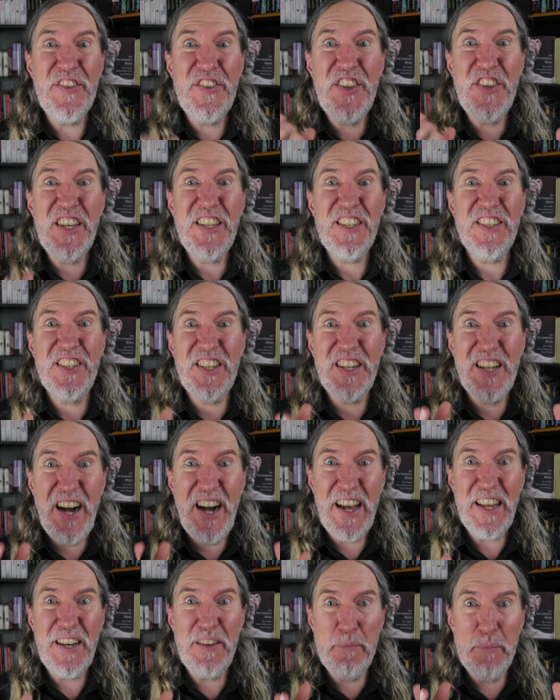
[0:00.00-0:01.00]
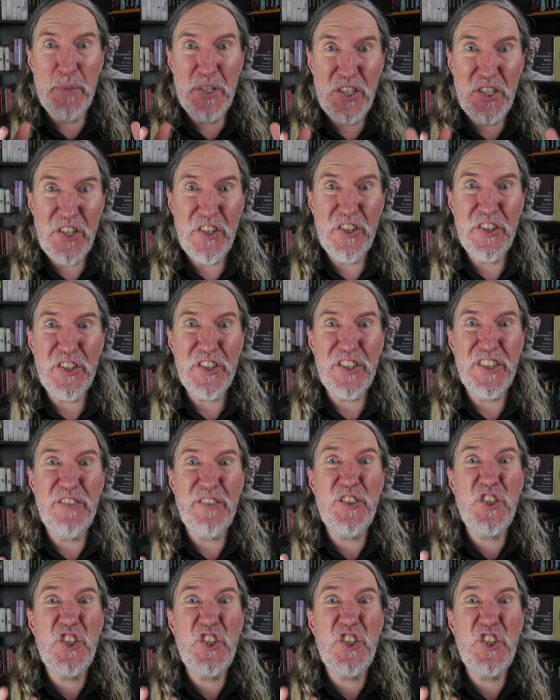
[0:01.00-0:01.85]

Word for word: This kind of material